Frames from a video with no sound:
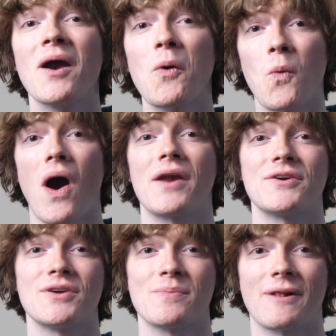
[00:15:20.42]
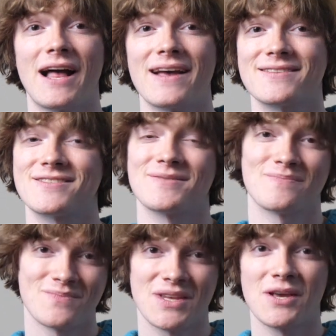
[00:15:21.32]
Water your plants,
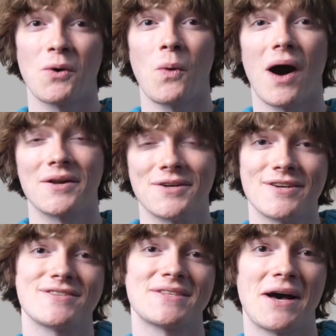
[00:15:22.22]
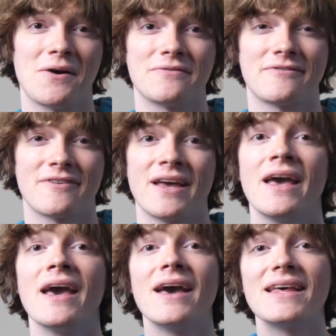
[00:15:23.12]
you'll water yourself.
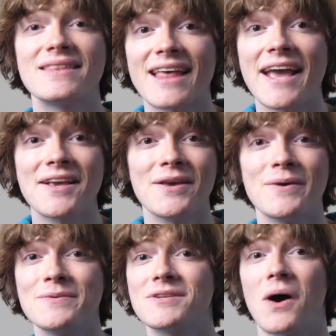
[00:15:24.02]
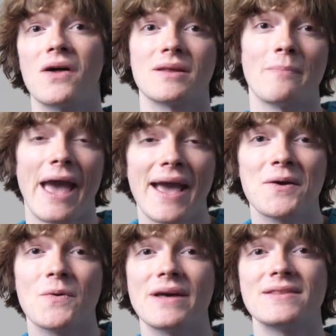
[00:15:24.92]
Thank you to all the
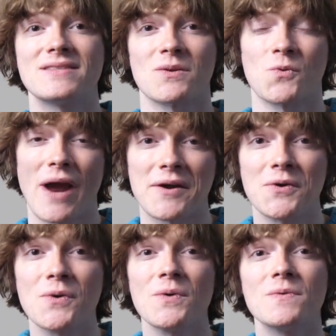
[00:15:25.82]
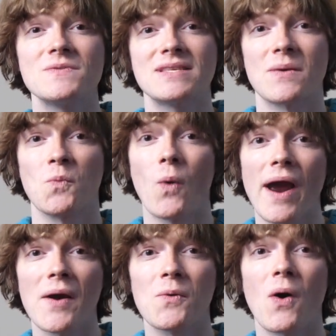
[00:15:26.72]
penguins and raccoons and
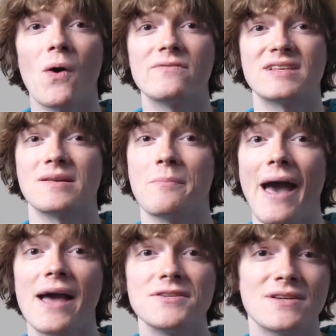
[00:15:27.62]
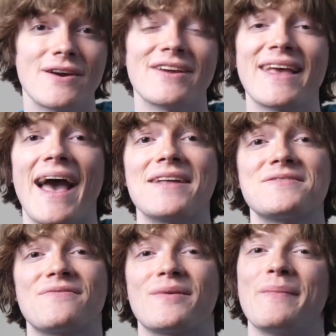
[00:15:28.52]
werewolves and imaginary
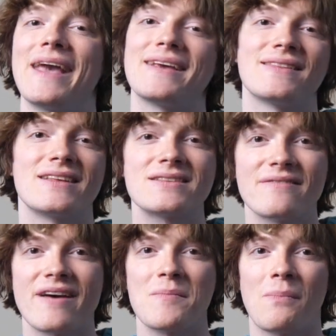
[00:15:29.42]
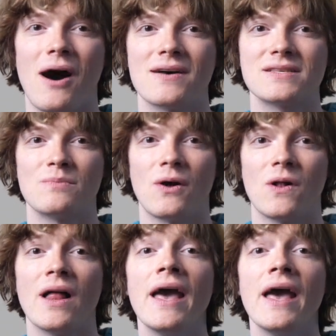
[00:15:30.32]
cats for making this event possible,